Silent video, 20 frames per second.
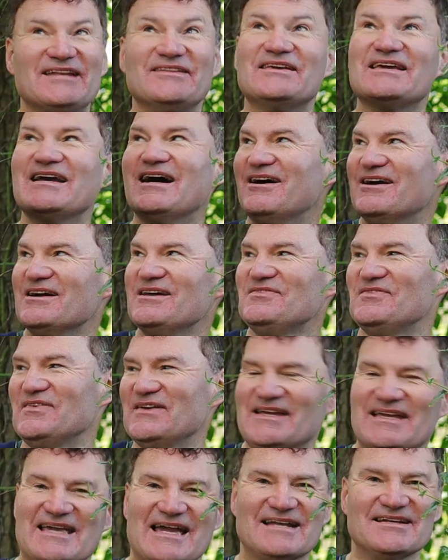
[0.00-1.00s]
and the
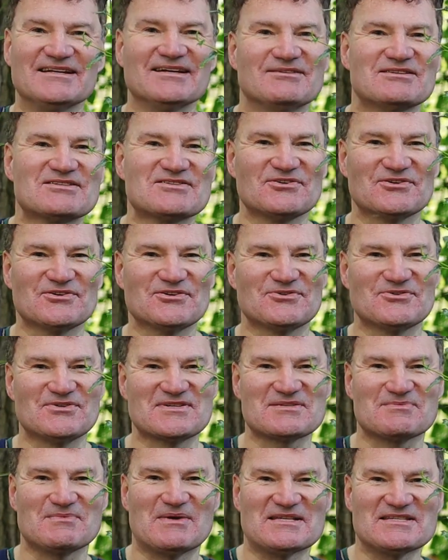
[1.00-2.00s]
ivy again. No, it's not
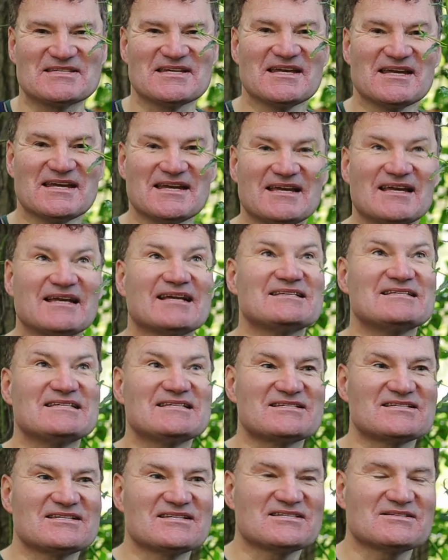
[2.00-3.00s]
Christmas, because
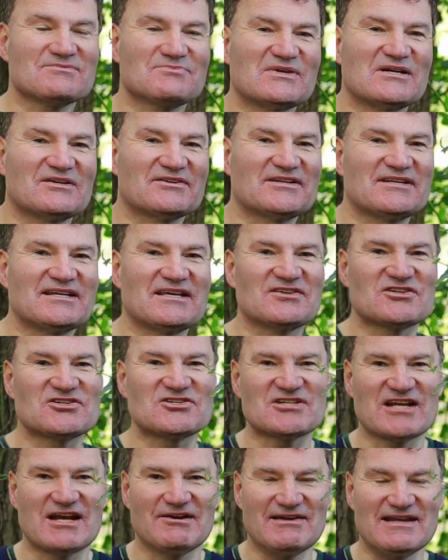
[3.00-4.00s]
it's just, we've got another
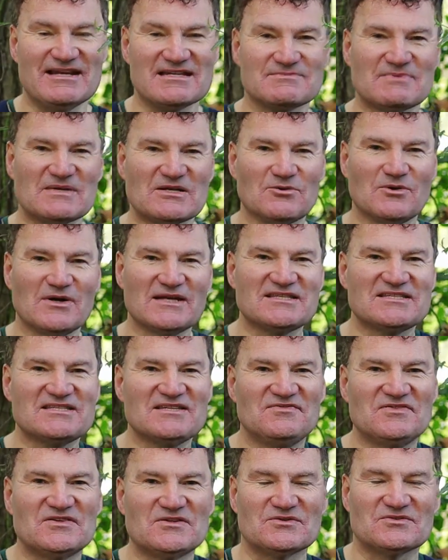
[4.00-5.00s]
shower here. It's been quite
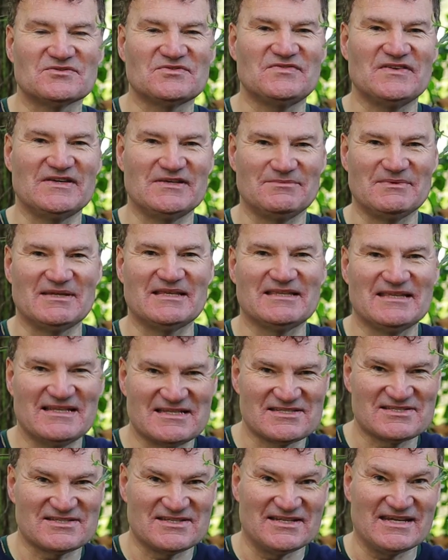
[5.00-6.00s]
difficult filming
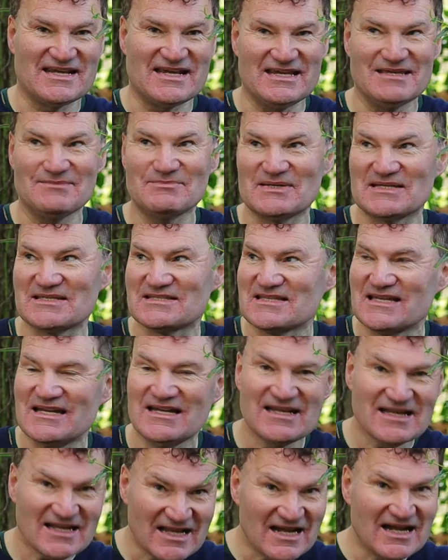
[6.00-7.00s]
this today, but
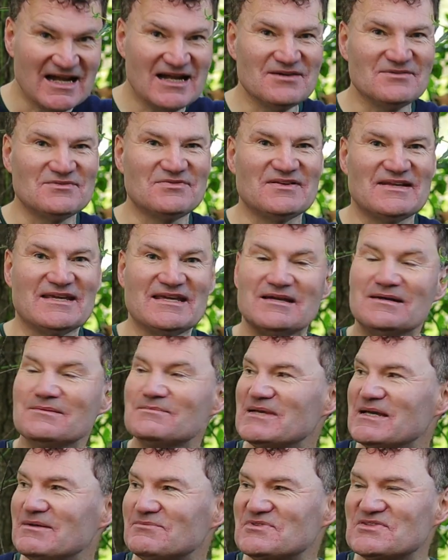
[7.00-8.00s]
hopefully
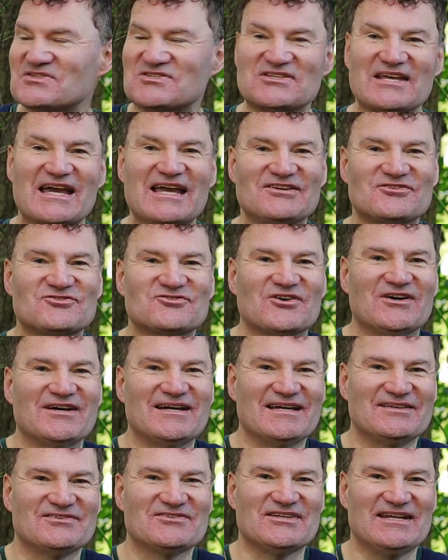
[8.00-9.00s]
be able to stay
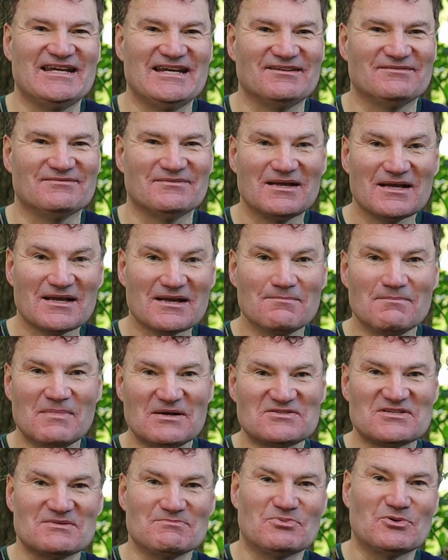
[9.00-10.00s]
dry under here, and
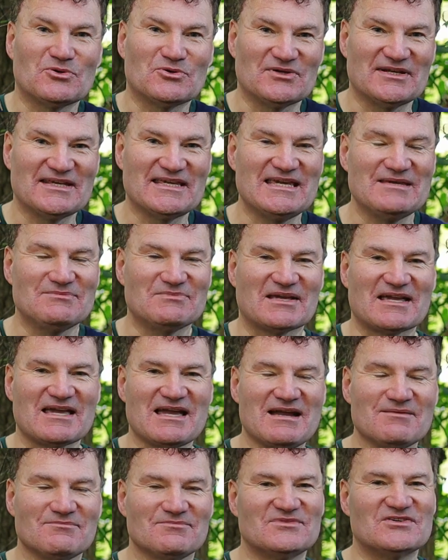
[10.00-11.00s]
most importantly, keep the
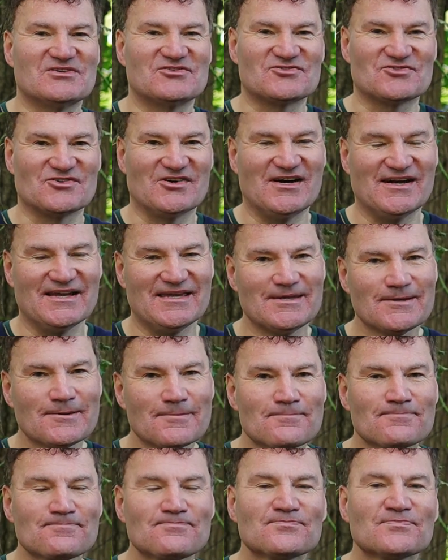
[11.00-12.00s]
camera dry.
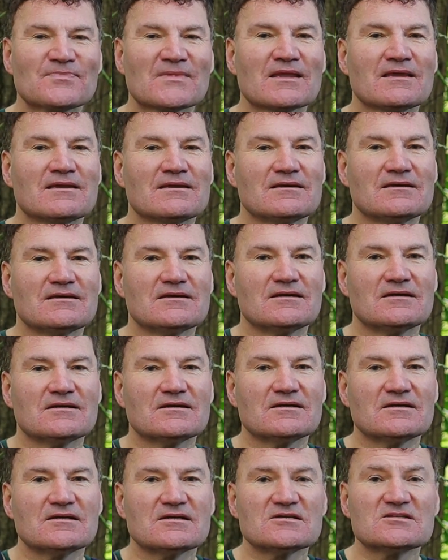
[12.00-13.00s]

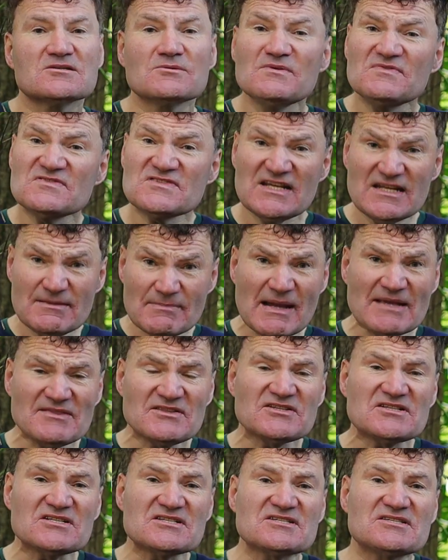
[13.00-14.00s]
So we've said about
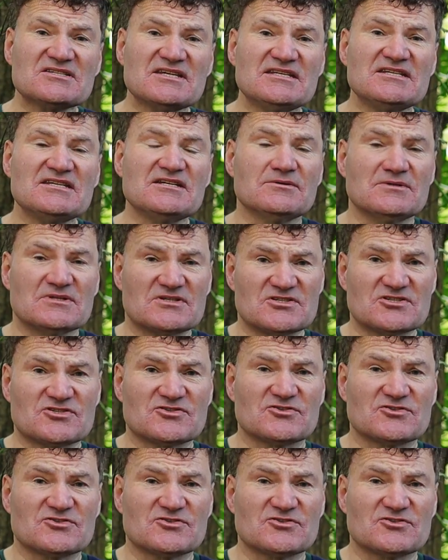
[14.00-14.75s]
the deciduous